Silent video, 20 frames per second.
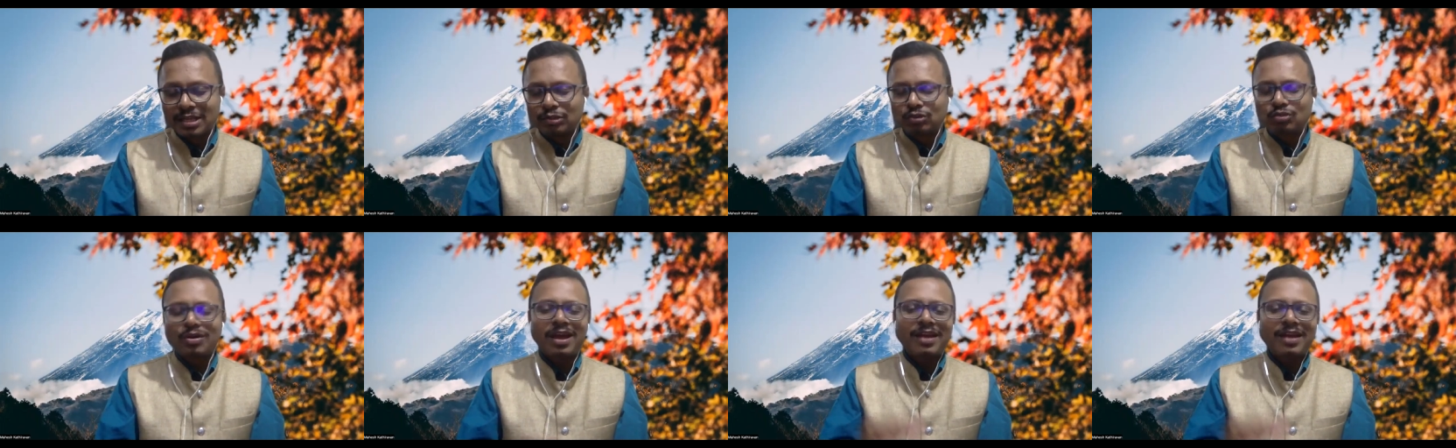
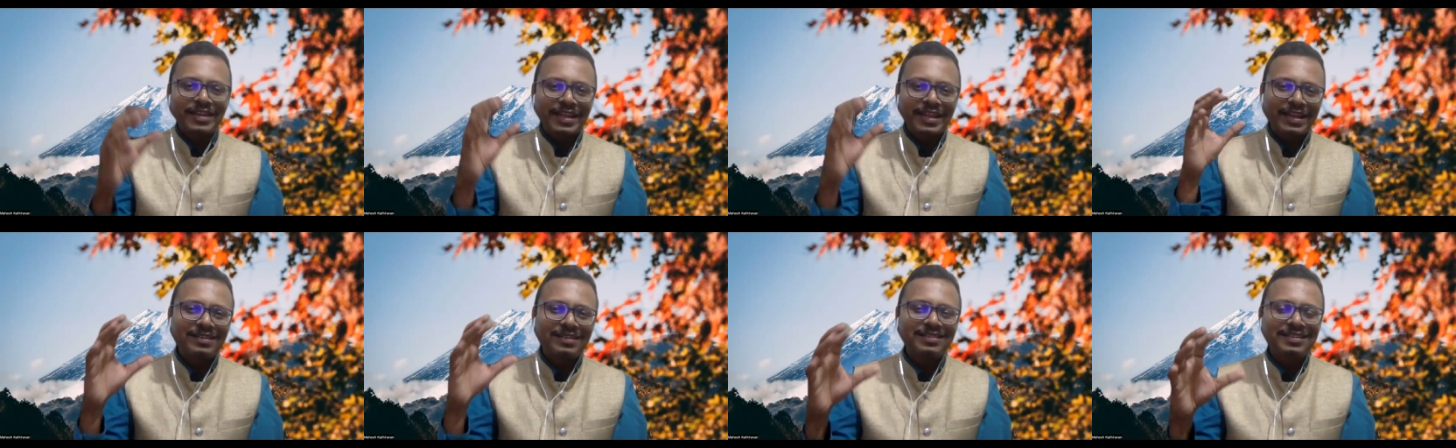So I have
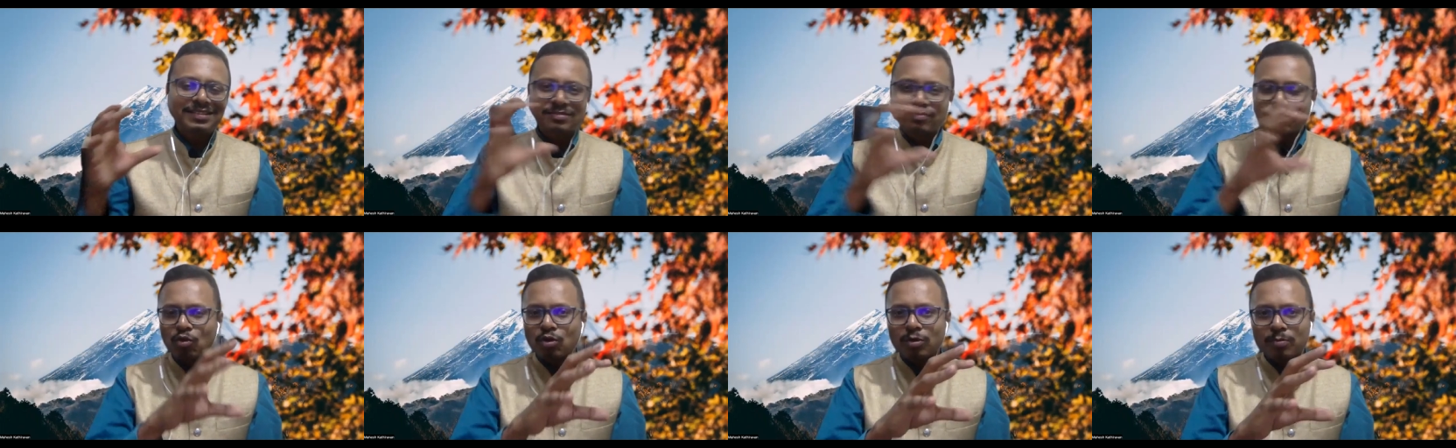taken
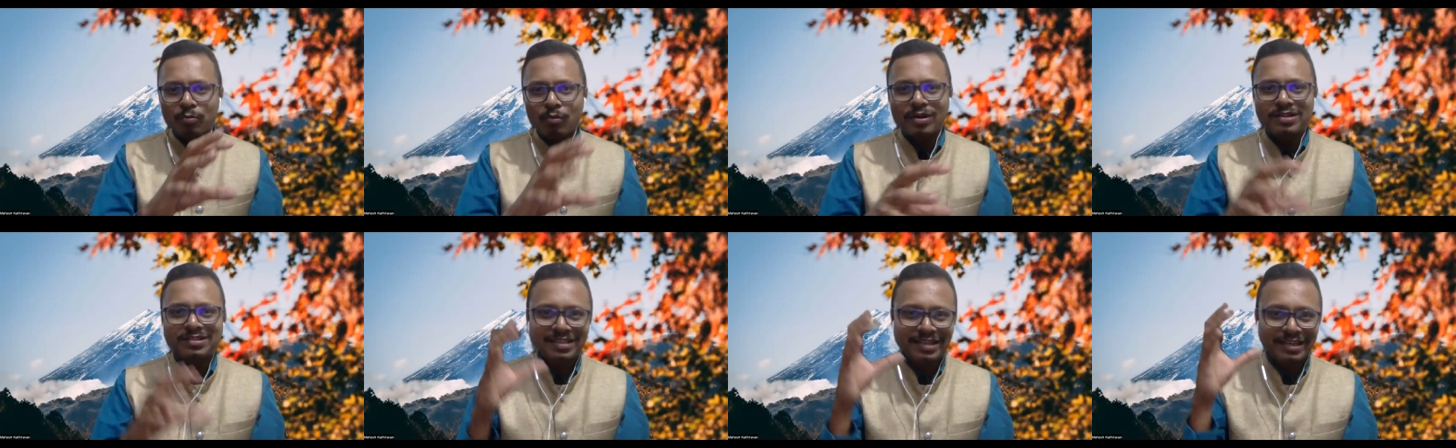these 4
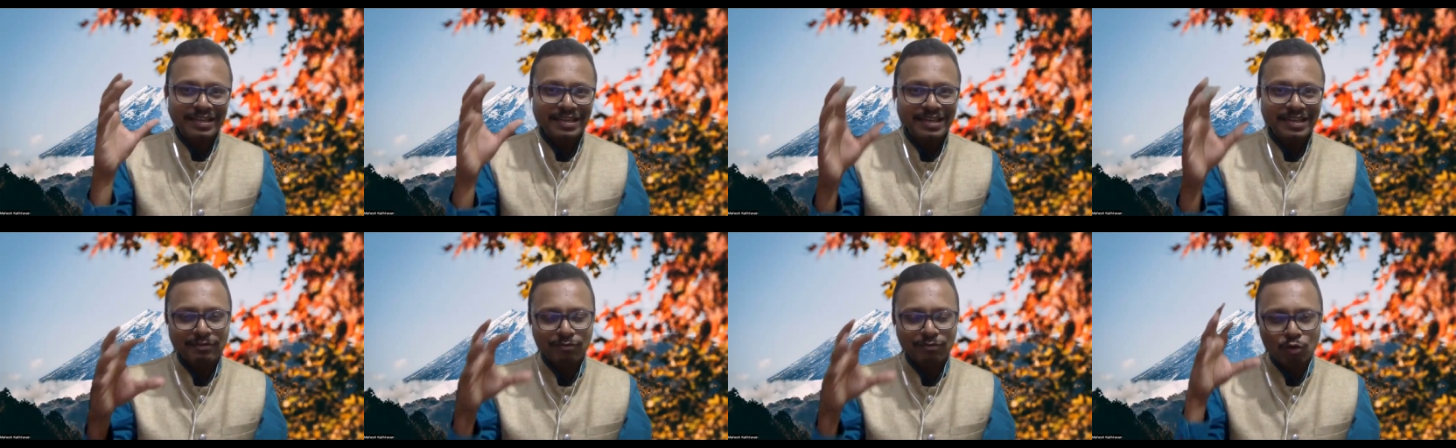points, and
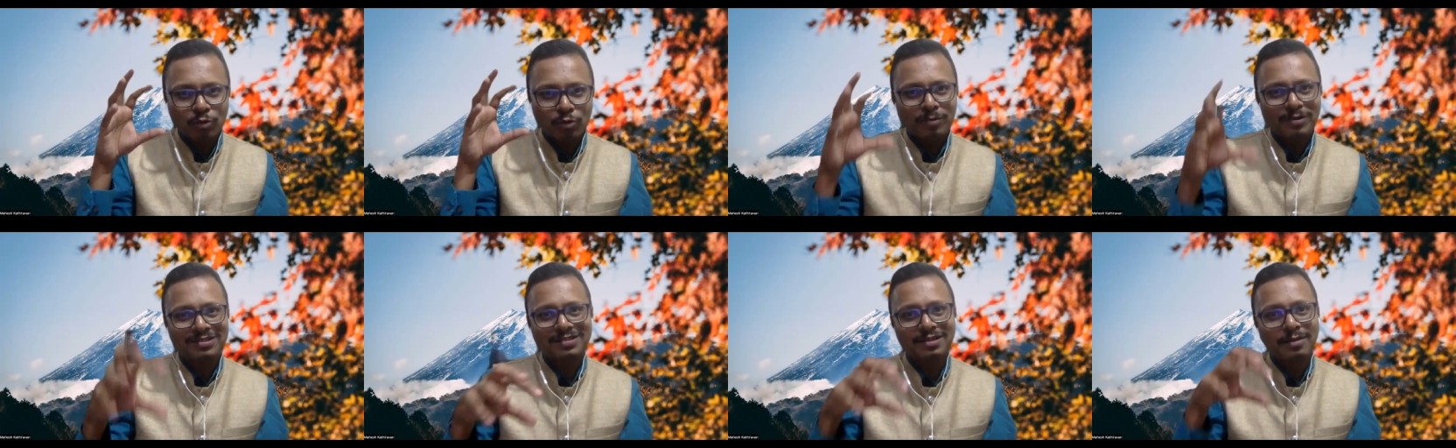in that
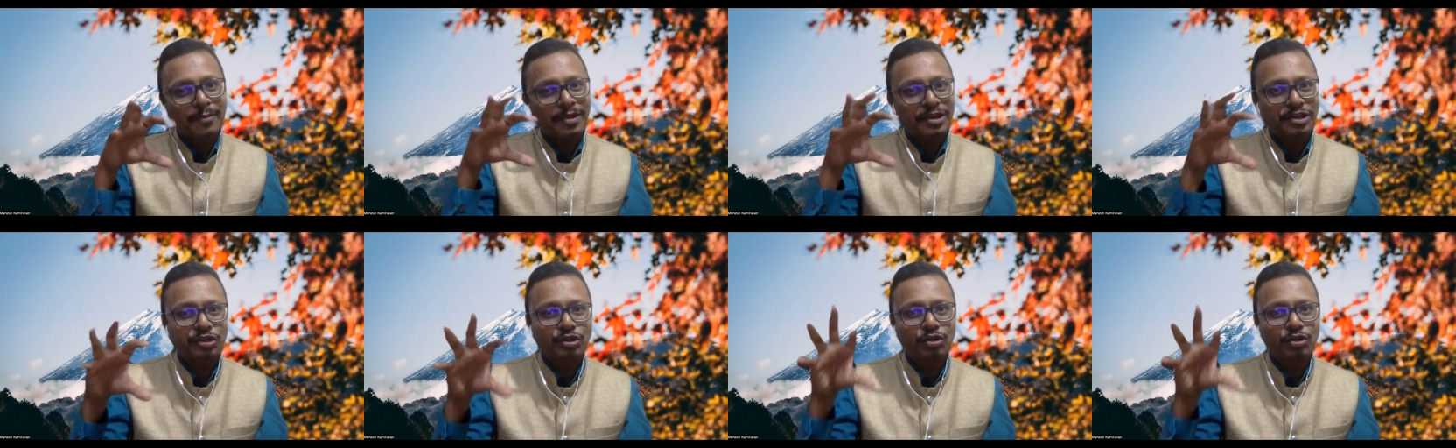4 points is a
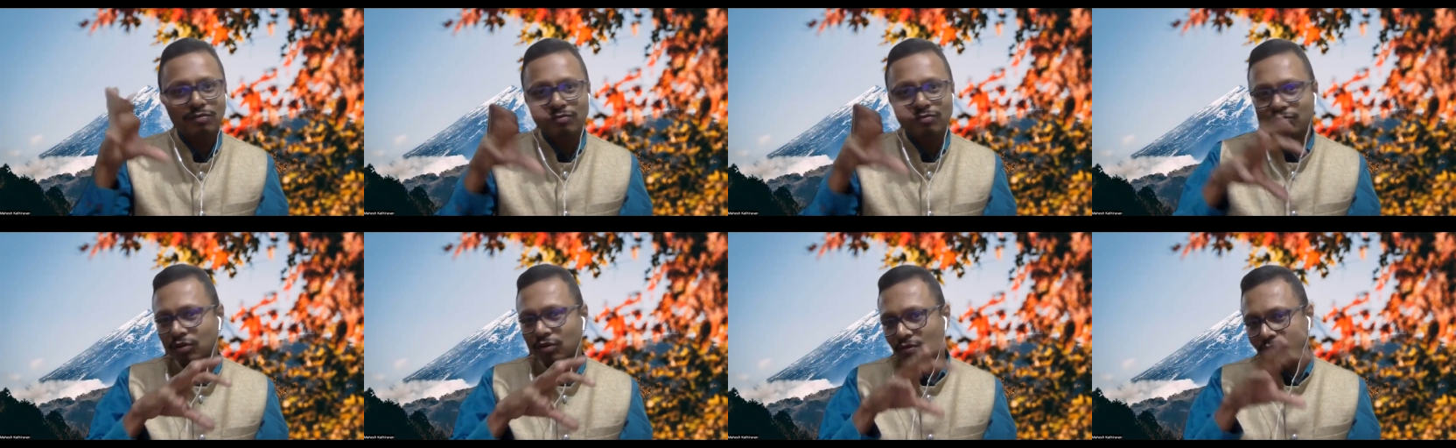mixture
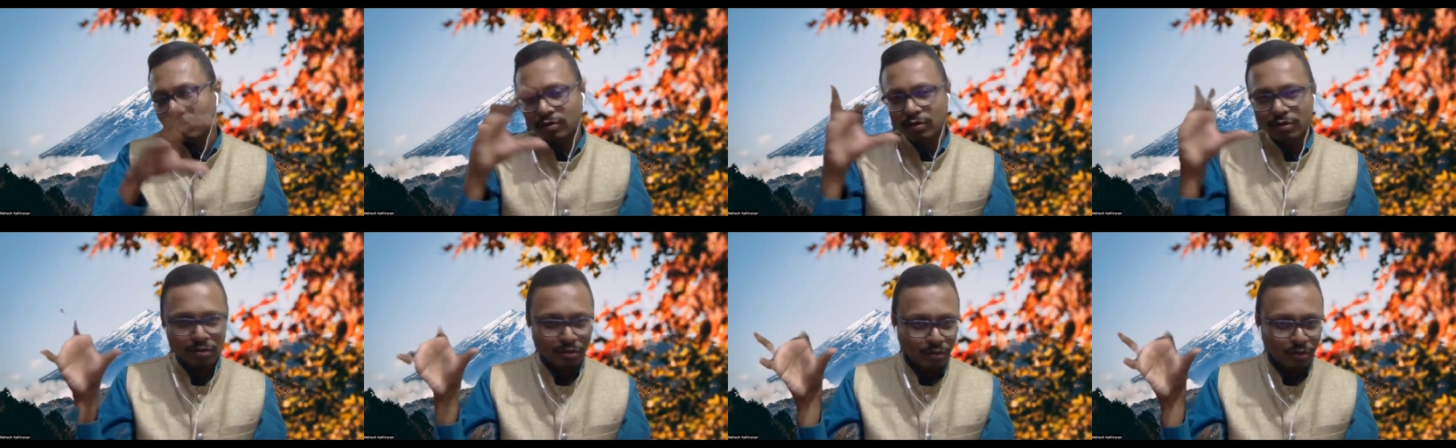of
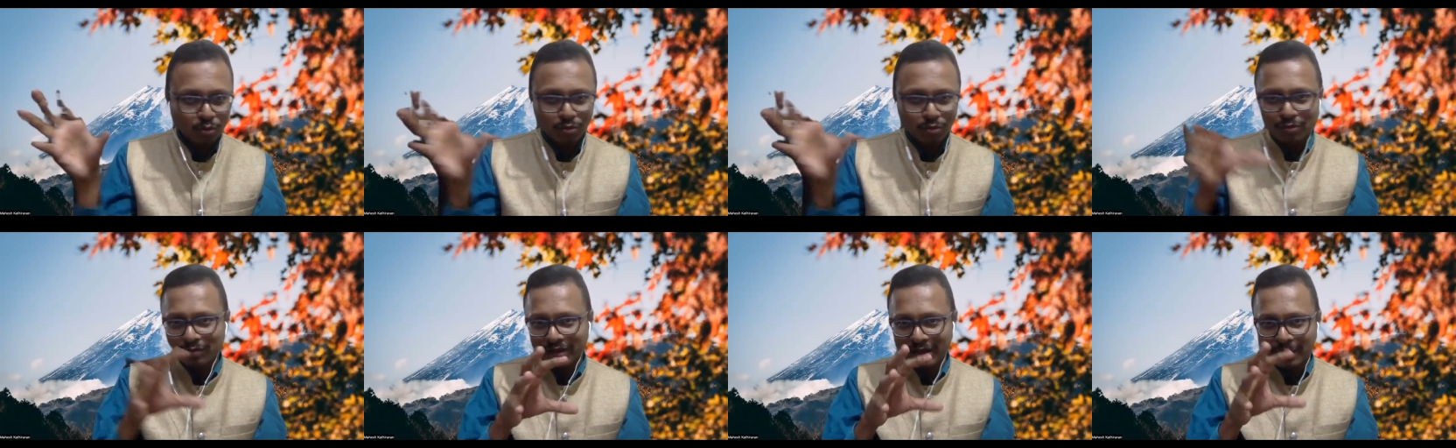2
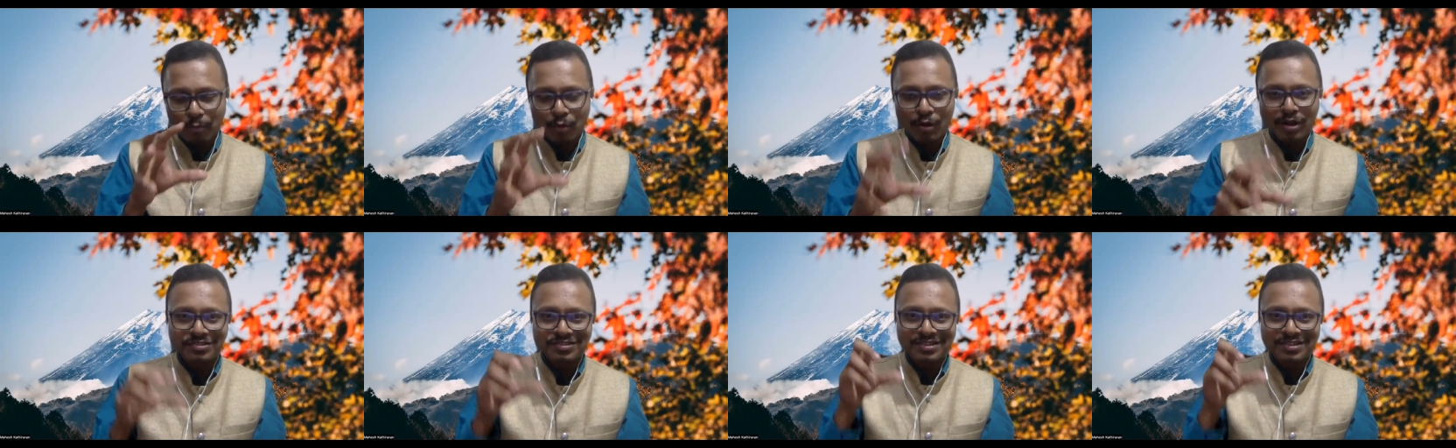to 3
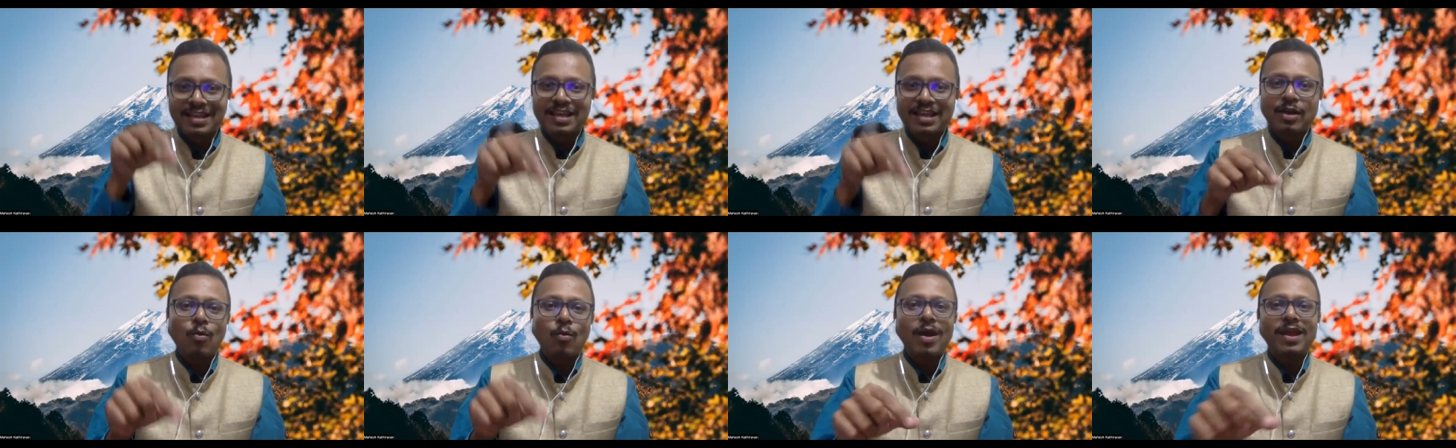points
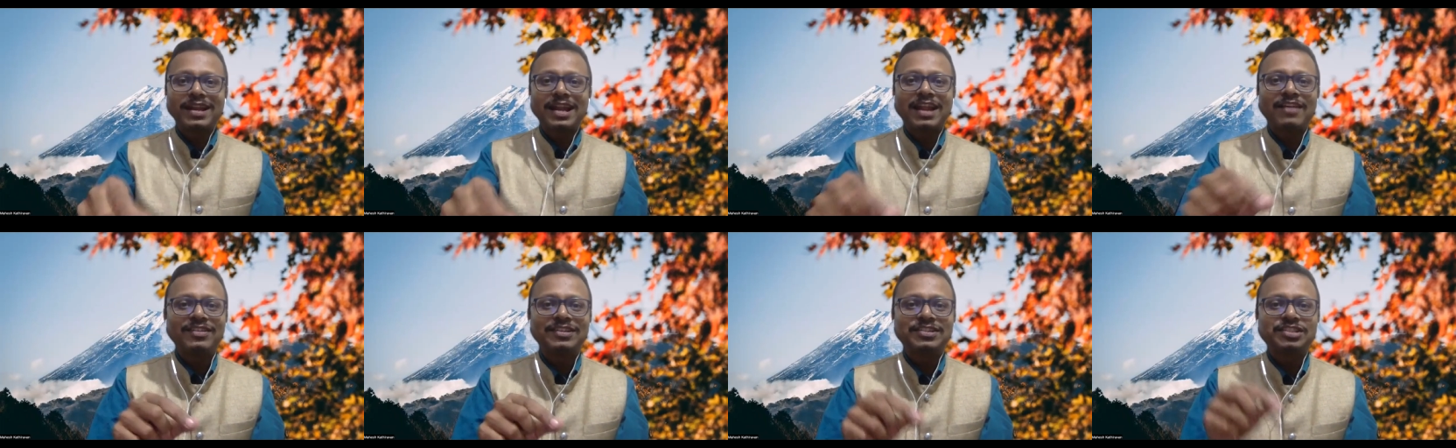
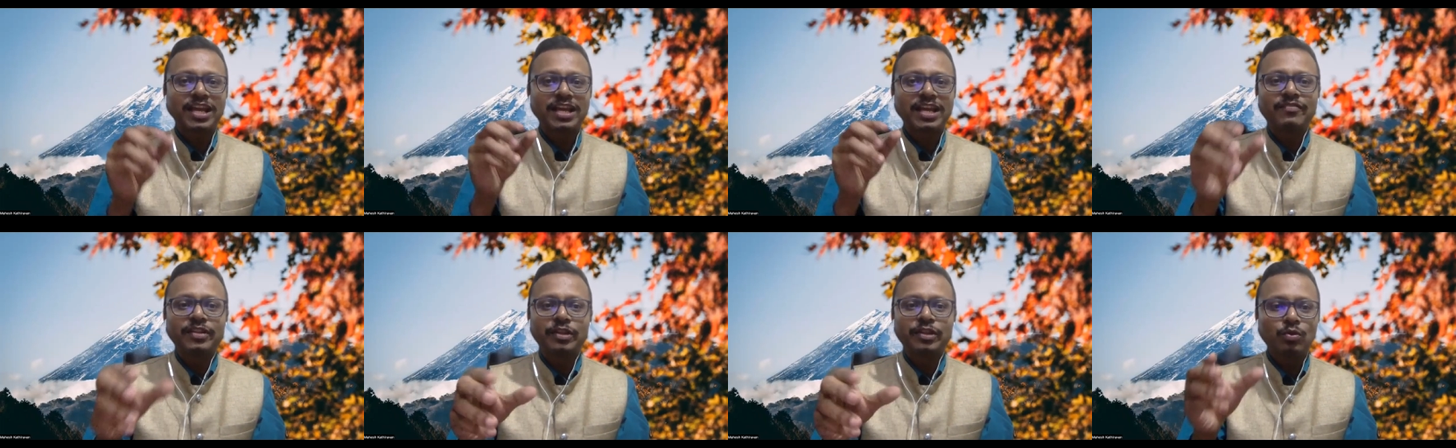wherein I will
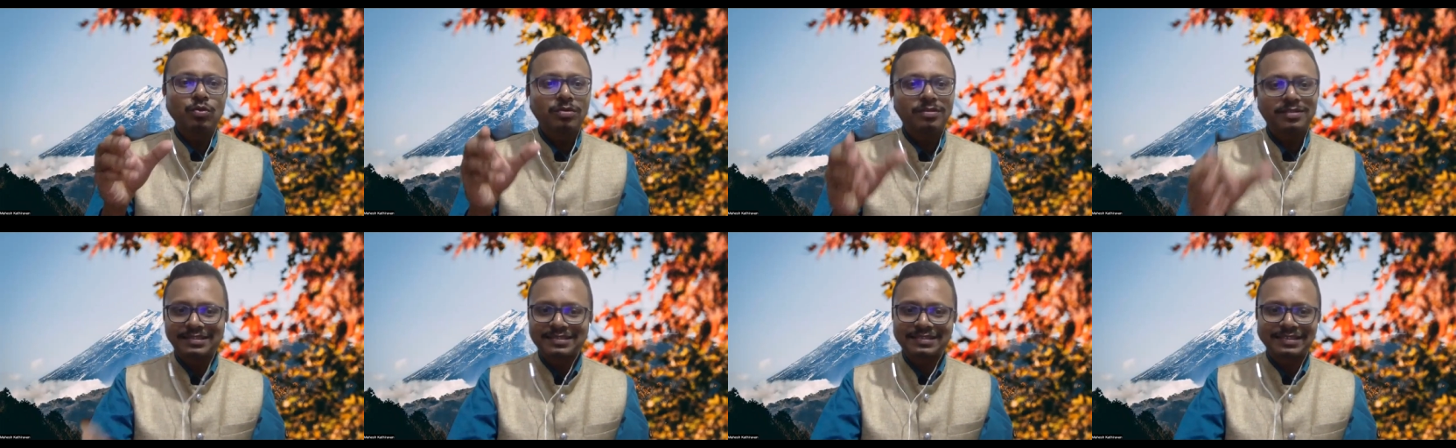share with
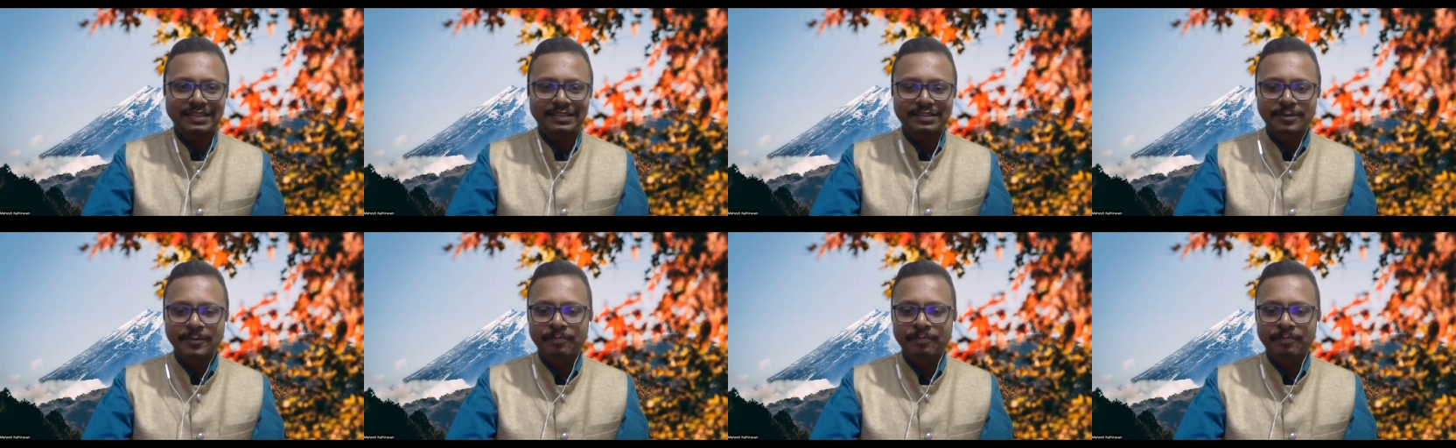you this thing.